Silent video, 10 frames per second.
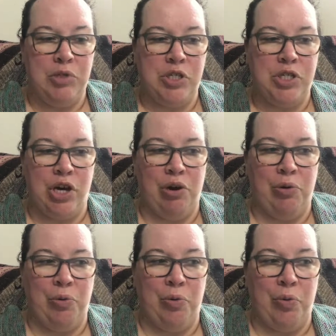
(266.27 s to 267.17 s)

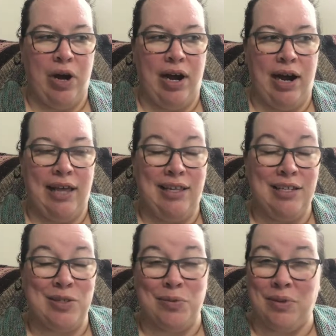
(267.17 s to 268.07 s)
So I think
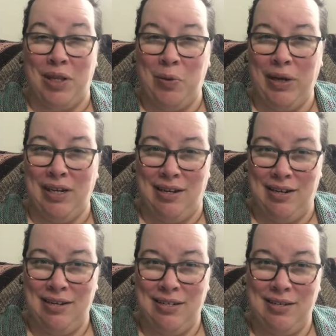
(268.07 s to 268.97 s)
it's a really quick
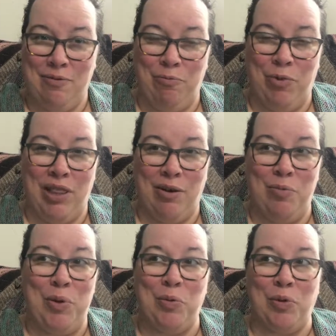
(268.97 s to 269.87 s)
knit, one that
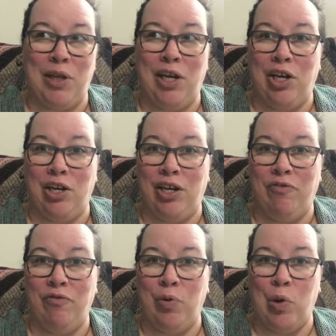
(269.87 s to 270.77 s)
would be really good
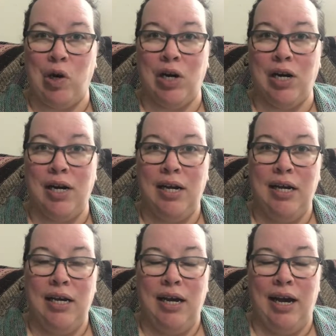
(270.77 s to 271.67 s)
for
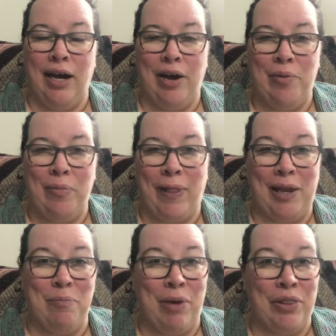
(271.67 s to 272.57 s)

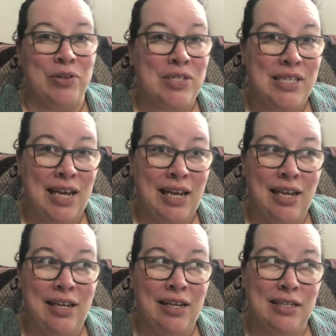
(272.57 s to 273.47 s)
Mother's
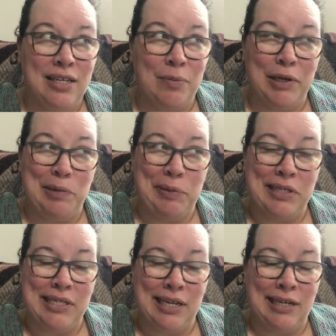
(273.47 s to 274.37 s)
Day is coming up
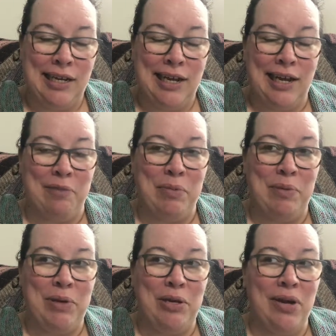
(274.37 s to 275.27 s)
on Sunday, and
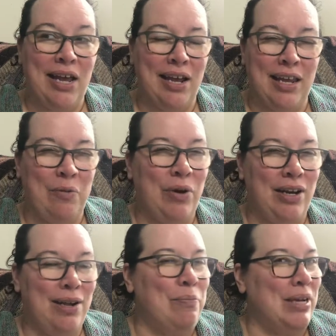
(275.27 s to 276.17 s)
maybe you can't get one
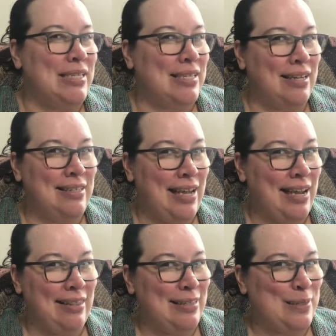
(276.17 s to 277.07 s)
knit by Sunday
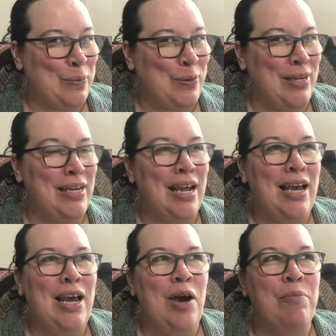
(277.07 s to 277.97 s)
at this point,
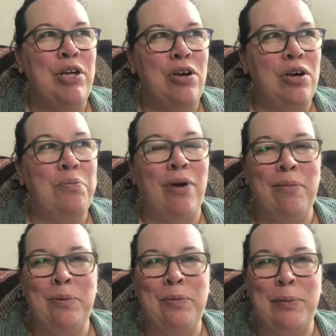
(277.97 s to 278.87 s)
but you could
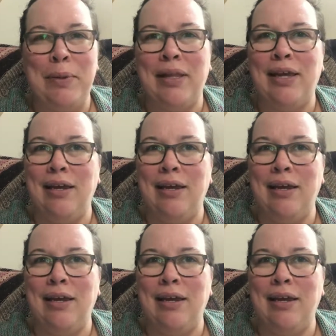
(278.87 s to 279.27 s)
probably be